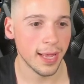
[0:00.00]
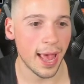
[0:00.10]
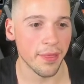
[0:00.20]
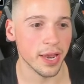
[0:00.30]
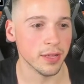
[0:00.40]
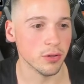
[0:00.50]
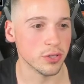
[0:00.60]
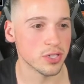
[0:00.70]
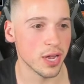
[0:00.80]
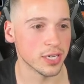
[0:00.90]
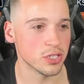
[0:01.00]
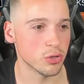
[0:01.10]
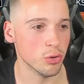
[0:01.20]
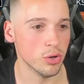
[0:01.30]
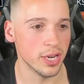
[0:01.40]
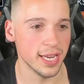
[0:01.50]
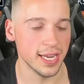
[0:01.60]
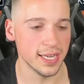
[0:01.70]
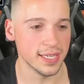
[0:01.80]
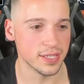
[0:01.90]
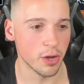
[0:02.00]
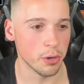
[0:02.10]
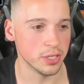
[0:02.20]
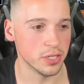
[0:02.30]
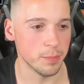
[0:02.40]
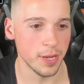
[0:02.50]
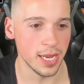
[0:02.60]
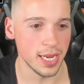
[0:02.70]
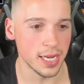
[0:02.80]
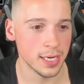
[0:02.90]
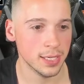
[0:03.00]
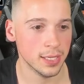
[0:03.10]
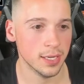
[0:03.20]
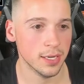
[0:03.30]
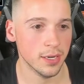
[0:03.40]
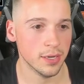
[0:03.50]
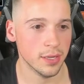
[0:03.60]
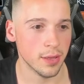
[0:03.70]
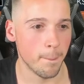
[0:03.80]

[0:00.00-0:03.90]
And then it looks like Scoot is going to be the